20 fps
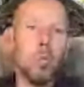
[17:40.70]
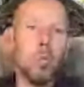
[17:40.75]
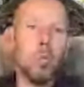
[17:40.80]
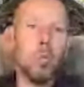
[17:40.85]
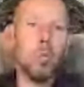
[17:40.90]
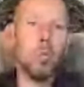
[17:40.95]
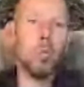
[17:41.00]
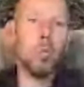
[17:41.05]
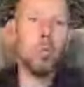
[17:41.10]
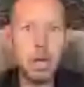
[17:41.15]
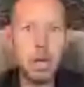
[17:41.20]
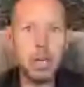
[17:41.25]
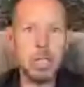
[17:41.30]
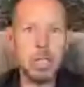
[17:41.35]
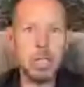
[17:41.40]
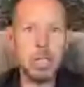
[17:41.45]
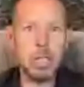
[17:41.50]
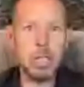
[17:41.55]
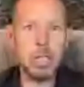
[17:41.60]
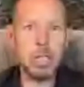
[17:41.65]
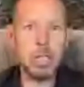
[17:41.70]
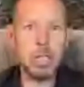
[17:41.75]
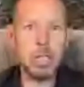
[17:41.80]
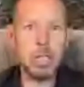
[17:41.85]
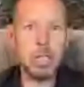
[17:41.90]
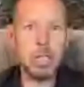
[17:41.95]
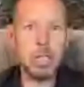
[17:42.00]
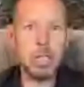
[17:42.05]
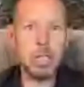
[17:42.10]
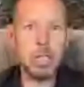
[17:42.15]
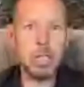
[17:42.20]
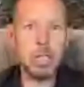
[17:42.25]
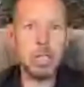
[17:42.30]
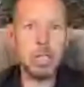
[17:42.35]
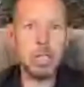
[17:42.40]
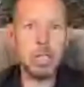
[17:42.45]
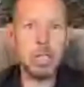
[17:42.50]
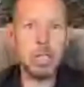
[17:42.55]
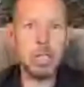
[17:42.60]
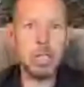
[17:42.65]
money being changed
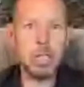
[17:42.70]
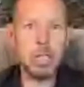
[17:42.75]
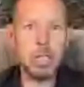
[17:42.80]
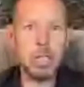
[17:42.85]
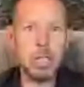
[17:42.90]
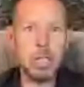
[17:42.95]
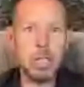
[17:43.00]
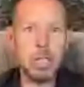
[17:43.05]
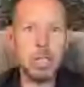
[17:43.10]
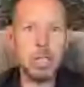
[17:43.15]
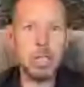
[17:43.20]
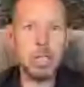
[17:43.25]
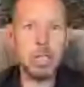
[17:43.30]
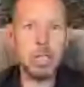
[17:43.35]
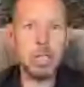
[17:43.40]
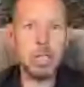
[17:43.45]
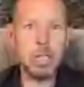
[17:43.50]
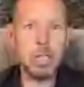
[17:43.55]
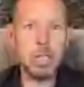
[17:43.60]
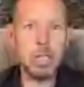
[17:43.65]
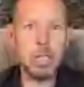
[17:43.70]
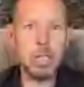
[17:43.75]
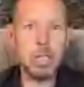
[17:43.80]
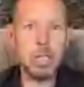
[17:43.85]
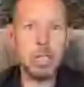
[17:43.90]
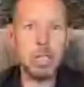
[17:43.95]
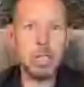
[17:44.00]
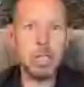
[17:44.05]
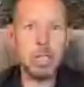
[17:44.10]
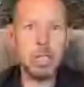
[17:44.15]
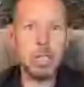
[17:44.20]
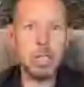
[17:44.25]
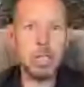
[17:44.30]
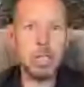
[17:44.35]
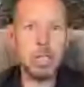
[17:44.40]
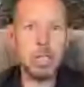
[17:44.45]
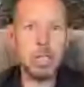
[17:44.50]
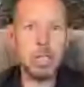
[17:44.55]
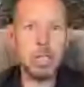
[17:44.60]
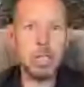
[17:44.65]
hands, because that's generally what
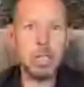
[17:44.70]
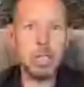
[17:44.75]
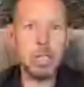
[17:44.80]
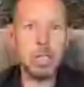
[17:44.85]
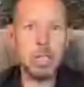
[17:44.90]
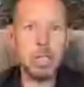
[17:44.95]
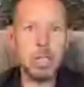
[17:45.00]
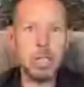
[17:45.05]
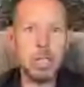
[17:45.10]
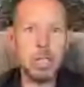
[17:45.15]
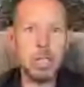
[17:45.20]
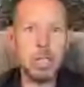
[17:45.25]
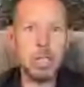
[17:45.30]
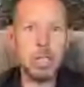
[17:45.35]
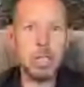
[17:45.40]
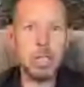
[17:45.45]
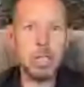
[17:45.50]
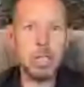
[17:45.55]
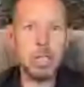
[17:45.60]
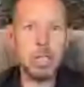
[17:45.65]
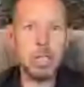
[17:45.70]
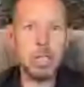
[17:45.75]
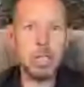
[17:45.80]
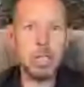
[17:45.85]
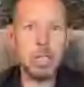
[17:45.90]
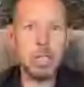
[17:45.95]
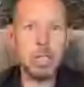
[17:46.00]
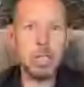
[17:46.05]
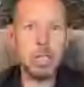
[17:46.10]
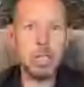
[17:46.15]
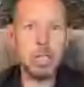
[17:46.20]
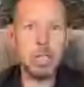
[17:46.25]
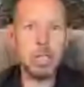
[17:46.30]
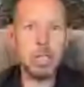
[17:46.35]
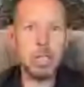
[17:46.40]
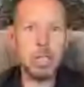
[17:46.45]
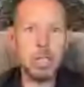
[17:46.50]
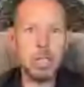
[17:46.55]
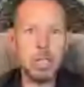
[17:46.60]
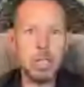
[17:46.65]
is done there.
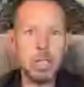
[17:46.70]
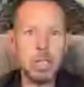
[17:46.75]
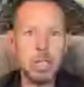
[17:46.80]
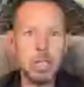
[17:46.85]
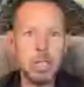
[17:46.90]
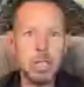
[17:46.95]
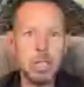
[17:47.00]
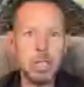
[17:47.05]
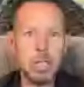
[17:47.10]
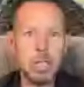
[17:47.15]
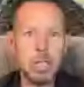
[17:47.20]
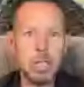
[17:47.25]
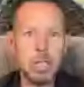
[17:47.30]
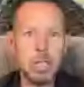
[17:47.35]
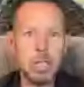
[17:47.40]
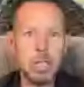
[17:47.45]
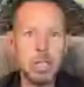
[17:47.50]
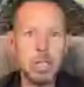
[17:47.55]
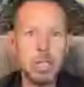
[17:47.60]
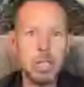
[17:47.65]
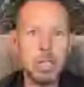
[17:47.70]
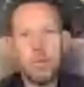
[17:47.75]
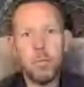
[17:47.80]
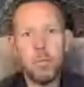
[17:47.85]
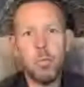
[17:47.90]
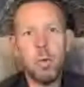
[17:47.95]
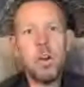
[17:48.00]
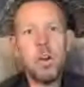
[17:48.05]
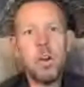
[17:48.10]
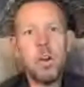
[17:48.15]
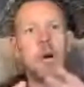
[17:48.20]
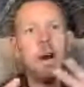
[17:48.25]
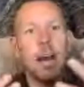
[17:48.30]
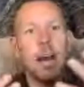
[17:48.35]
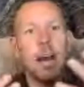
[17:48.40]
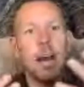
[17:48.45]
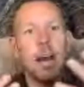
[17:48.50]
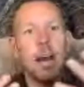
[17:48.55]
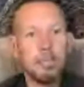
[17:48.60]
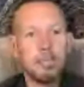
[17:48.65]
But one of
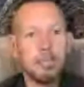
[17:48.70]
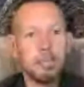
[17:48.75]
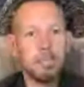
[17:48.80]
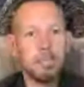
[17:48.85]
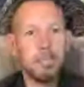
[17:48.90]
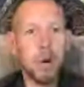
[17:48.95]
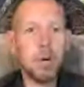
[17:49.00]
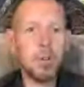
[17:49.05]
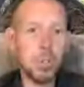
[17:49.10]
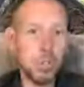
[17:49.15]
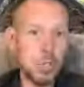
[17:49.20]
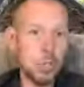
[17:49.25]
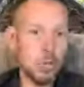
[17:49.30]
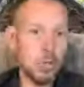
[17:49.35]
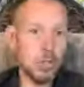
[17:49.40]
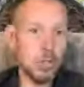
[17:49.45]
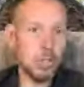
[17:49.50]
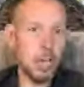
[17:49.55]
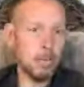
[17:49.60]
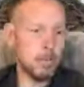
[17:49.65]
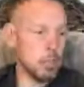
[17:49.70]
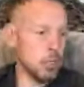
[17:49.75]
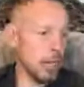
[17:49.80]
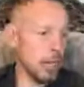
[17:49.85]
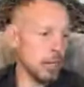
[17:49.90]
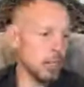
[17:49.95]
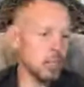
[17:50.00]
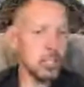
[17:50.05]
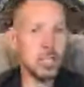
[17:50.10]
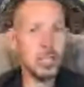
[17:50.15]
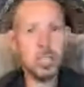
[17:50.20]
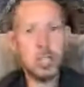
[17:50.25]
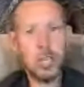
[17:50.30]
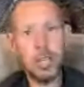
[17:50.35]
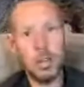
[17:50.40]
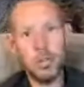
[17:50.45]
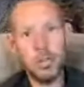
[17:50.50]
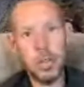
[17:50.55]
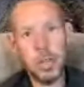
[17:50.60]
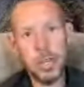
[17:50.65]
my personal subjects
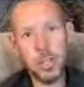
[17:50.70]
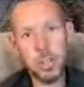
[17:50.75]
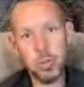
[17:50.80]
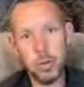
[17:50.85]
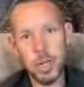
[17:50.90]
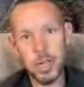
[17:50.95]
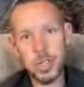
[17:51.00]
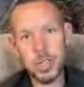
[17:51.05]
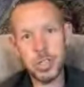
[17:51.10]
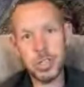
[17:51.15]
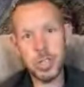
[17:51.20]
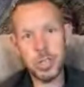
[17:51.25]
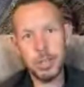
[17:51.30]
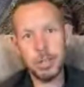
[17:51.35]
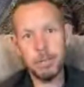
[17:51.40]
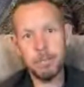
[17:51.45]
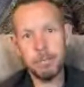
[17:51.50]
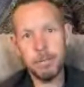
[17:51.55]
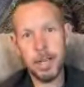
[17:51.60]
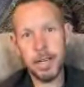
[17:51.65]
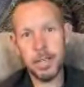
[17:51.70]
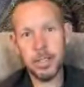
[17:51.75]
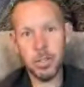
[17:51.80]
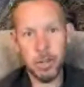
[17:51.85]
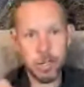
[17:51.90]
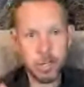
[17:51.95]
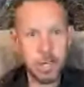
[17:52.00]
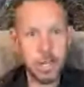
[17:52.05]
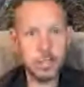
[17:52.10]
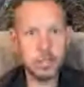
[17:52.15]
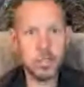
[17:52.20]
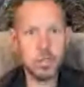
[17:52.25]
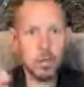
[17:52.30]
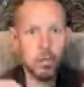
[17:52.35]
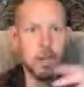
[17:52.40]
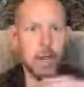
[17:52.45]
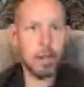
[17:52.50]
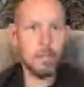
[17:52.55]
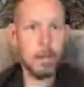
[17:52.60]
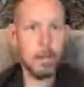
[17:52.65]
of interest, I talked
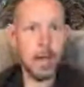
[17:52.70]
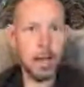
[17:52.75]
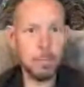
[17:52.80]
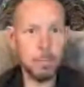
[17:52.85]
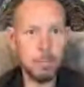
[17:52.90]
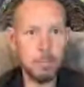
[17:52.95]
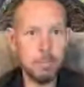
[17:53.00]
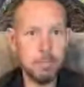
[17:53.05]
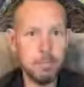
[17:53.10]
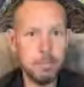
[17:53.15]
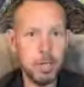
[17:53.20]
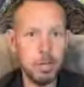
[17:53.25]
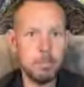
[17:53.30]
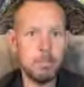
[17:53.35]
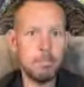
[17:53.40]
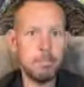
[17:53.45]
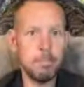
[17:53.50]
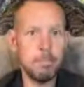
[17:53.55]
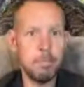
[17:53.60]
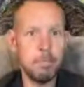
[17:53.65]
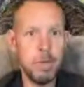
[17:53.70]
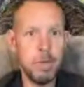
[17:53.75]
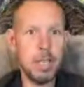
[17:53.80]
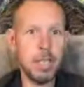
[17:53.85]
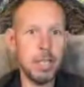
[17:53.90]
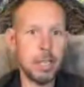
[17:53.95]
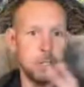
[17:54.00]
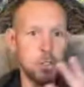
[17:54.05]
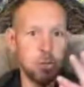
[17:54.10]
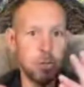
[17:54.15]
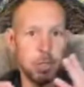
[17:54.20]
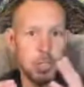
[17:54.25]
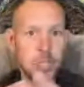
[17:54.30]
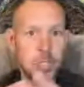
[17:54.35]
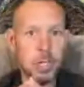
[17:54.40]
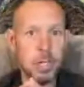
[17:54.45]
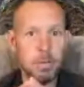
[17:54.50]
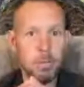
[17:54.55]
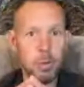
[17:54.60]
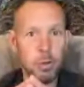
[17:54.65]
yesterday about, being
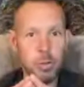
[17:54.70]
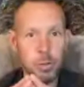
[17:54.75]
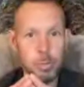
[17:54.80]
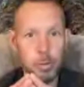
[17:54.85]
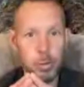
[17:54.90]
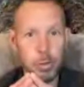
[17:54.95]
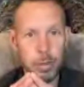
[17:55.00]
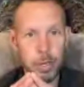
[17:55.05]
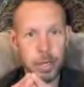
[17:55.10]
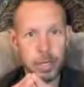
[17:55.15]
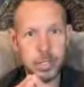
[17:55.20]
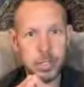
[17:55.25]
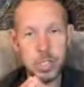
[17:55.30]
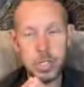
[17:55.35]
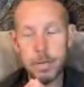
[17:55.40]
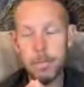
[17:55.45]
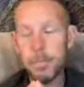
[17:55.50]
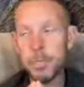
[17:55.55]
interested in multiple things.